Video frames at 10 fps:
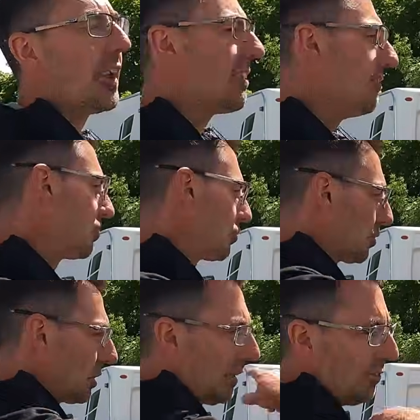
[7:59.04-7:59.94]
there, and
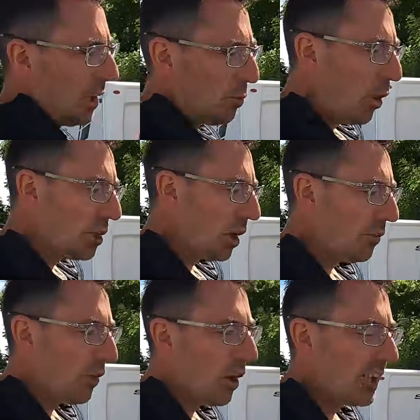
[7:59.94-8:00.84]
sort of giving it a wash
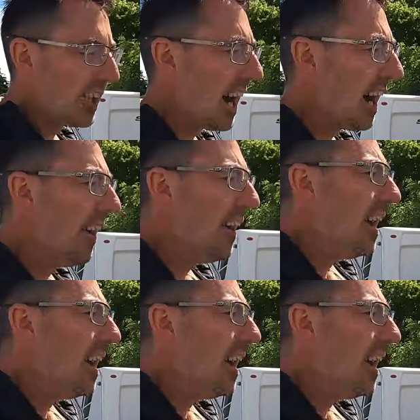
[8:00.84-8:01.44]
off like that.